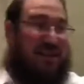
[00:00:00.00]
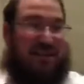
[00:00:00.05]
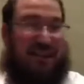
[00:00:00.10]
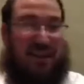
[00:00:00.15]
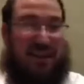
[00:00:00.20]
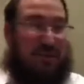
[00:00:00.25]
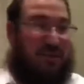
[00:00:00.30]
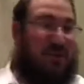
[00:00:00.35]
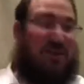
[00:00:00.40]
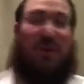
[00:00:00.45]
say,
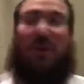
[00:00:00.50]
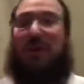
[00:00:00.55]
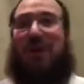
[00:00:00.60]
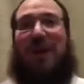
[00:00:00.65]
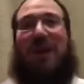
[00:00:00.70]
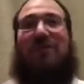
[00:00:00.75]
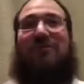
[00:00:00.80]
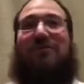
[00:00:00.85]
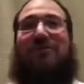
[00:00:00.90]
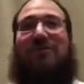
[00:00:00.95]
there was no
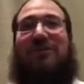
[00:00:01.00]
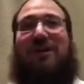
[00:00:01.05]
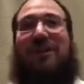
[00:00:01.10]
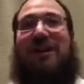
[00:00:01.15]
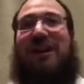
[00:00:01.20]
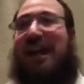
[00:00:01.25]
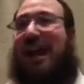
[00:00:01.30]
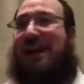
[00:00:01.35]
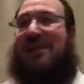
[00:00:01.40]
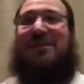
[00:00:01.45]
love,
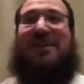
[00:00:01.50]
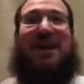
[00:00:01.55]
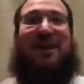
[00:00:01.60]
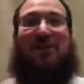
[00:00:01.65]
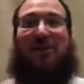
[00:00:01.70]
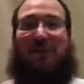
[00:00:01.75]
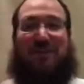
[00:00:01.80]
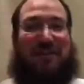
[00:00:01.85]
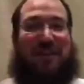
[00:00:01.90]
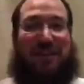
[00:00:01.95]
and then
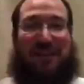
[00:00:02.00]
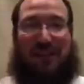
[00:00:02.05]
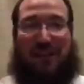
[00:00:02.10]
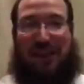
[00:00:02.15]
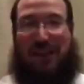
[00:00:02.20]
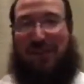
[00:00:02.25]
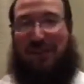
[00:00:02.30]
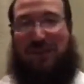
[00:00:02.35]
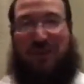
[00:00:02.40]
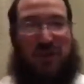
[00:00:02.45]
all of a sudden the
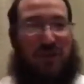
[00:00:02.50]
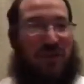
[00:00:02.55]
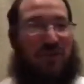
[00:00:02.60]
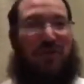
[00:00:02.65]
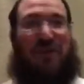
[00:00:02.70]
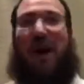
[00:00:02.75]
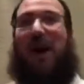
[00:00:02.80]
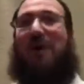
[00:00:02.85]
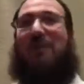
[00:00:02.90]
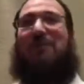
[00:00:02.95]
love sort of
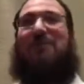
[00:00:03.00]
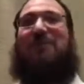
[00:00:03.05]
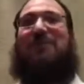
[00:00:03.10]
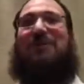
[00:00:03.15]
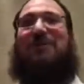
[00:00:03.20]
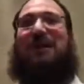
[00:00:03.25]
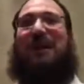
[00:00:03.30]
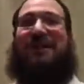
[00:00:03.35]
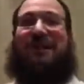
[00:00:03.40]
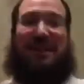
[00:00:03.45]

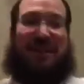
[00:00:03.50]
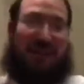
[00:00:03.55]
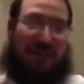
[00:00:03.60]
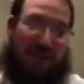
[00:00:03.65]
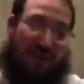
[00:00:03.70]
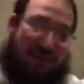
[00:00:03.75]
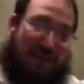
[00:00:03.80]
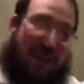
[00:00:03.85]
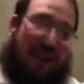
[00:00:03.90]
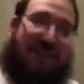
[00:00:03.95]
comes, and then the
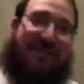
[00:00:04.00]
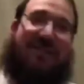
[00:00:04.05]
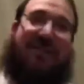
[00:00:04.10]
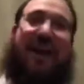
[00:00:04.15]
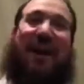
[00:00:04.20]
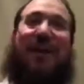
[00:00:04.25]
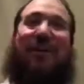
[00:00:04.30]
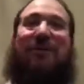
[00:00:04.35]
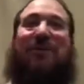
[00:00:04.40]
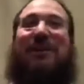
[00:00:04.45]
love dies
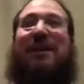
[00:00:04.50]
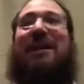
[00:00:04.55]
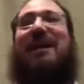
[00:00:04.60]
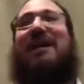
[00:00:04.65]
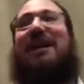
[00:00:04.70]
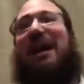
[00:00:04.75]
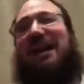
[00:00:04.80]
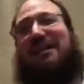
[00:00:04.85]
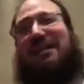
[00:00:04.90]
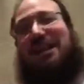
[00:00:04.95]
down,
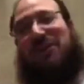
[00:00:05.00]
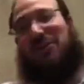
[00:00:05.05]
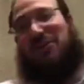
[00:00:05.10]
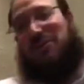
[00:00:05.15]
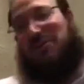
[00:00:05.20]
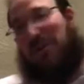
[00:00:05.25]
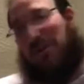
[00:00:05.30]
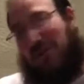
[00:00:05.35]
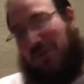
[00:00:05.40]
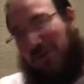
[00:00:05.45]
and then you
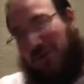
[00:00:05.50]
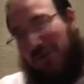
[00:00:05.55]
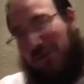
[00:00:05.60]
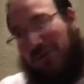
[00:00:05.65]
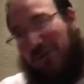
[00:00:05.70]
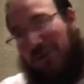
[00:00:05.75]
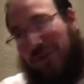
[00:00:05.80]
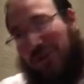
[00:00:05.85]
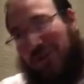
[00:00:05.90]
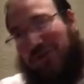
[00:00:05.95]
put more
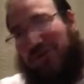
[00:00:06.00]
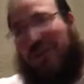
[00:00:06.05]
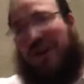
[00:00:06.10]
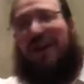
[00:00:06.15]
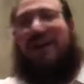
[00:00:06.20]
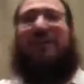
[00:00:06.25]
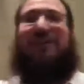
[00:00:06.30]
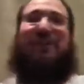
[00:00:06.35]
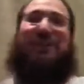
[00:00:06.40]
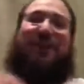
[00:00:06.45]
fuel in the fire,
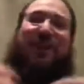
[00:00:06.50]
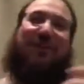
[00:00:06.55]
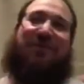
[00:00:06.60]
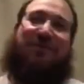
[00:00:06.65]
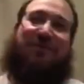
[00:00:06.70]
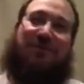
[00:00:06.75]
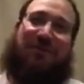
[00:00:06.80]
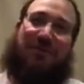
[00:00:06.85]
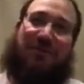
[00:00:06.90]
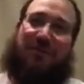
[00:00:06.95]
and the
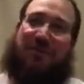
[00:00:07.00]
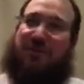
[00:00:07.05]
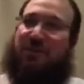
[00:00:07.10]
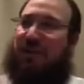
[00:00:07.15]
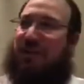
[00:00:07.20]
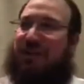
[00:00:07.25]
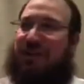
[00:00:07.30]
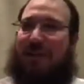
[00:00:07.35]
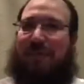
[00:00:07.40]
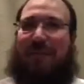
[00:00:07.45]
love
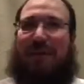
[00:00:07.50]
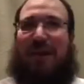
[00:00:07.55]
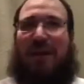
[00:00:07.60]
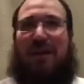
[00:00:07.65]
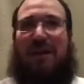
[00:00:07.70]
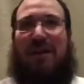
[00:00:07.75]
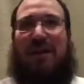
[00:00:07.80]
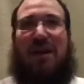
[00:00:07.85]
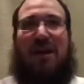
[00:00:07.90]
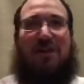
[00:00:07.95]
springs up
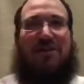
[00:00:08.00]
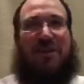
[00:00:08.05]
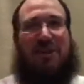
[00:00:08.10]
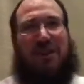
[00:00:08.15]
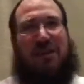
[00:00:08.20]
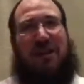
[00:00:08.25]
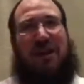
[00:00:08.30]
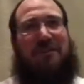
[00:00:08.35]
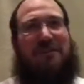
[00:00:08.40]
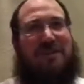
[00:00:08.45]
again. So the
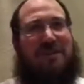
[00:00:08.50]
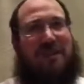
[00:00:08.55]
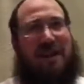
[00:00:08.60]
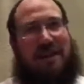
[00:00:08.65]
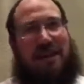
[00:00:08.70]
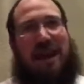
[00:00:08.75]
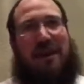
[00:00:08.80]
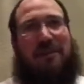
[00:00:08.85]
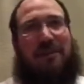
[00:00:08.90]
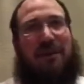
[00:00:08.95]
love is
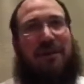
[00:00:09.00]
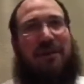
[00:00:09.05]
dynamic.